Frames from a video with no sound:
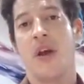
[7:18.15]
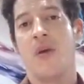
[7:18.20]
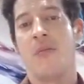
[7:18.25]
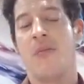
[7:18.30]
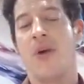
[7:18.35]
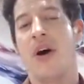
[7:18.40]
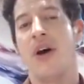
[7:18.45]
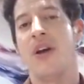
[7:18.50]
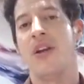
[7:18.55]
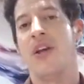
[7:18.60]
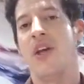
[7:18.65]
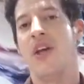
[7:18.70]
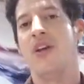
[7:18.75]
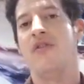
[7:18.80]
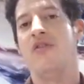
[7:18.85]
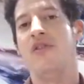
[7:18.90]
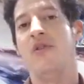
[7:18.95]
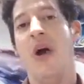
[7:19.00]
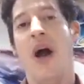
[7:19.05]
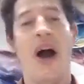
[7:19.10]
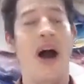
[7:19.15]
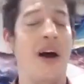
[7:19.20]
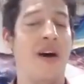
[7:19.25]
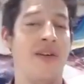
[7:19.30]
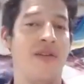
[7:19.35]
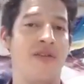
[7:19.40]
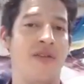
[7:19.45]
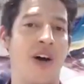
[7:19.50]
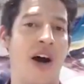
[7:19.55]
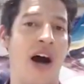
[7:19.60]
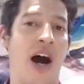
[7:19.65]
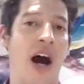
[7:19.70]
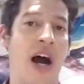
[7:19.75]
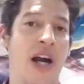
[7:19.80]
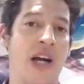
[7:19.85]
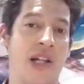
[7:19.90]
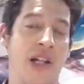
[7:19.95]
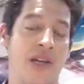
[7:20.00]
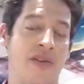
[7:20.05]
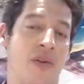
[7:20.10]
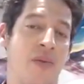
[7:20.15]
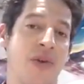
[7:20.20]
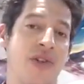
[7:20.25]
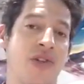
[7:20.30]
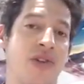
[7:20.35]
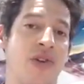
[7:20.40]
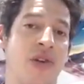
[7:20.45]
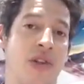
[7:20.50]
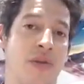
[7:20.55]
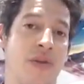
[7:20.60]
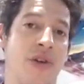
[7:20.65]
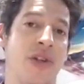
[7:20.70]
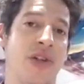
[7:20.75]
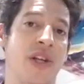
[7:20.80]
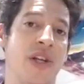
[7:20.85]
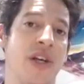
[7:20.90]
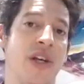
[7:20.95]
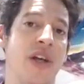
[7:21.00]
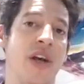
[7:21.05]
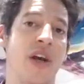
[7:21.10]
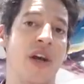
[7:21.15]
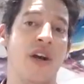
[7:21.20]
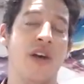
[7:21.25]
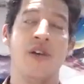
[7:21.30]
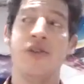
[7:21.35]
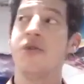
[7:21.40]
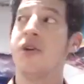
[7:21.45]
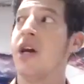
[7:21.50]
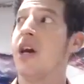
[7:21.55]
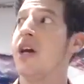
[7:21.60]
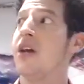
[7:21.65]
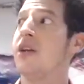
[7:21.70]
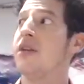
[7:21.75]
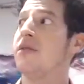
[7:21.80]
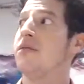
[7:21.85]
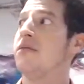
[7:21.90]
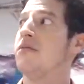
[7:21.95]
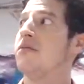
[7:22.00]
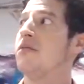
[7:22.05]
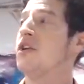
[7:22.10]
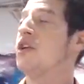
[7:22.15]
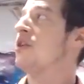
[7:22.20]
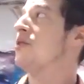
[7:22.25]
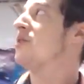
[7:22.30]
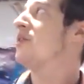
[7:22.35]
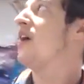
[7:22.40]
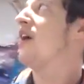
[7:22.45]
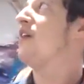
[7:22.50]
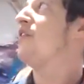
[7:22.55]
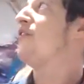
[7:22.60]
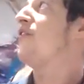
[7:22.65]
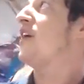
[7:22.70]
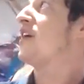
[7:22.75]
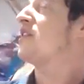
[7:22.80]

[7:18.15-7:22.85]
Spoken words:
But if you have a higher level mystical ability, you can, affect the